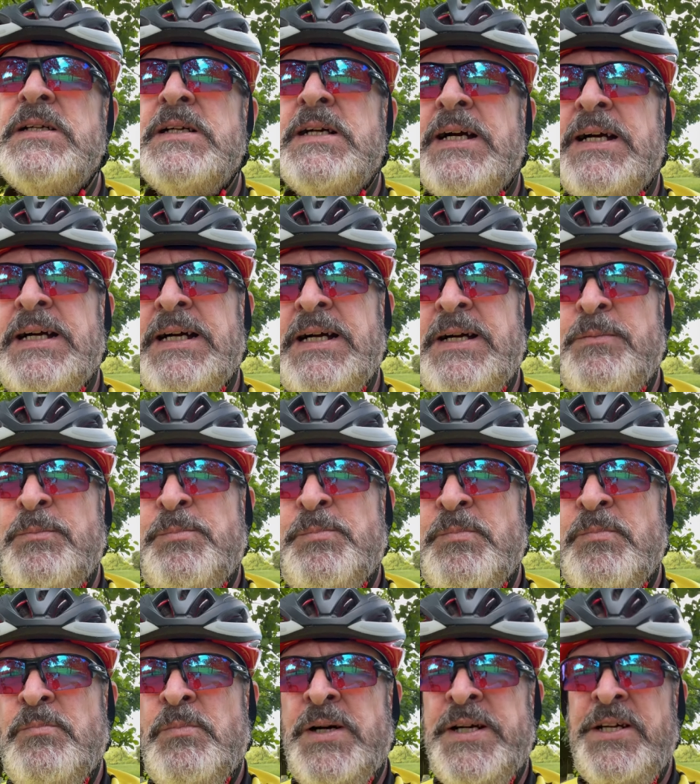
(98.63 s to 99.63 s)
uh,
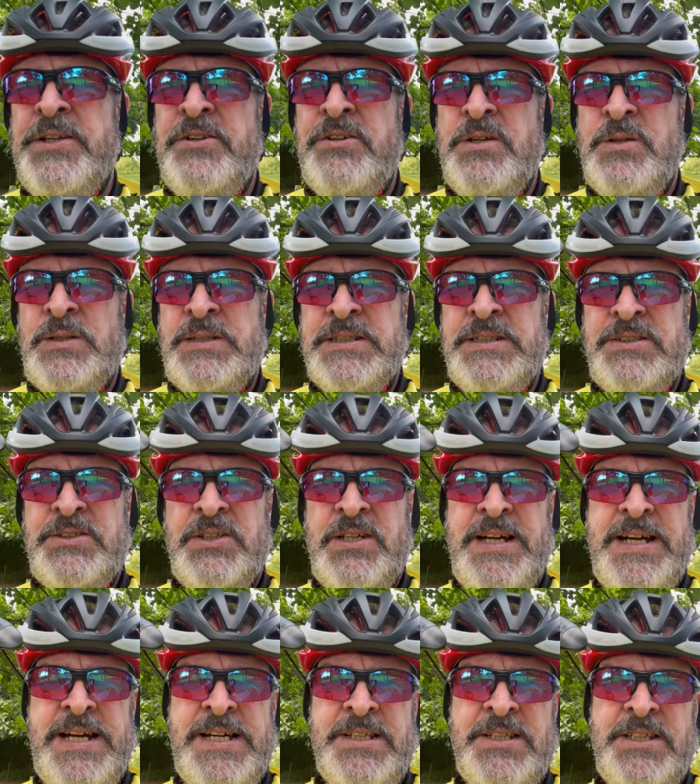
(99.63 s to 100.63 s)
my other oakleys that i
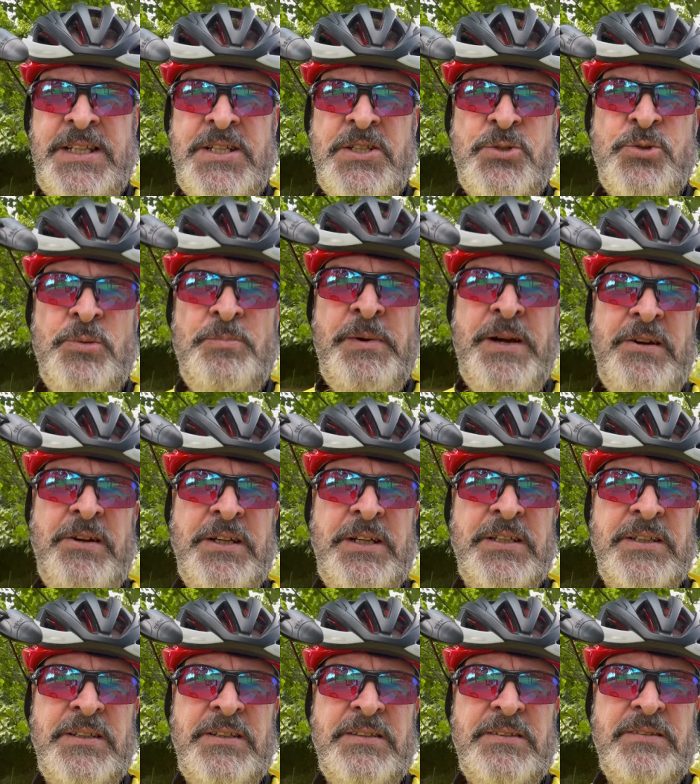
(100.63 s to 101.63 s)
had sent to
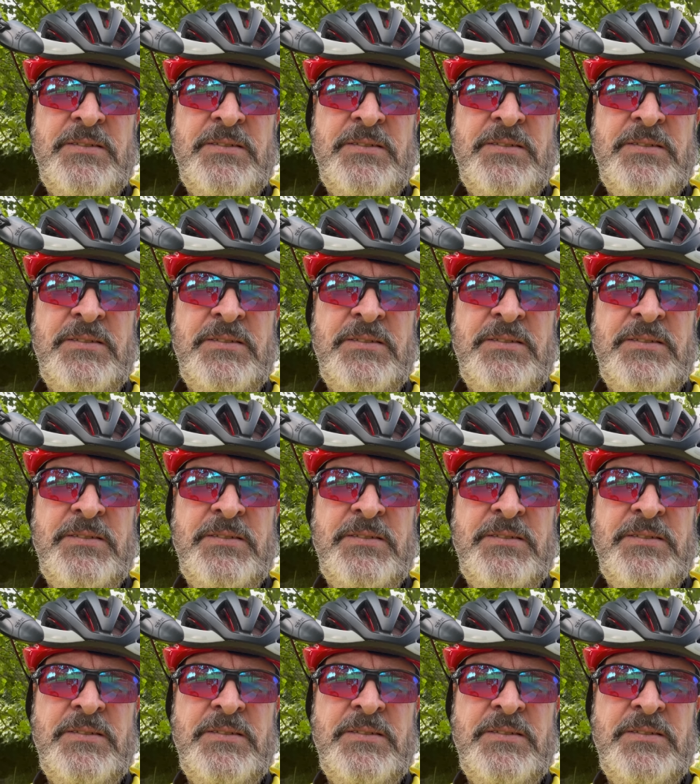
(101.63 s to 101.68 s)
america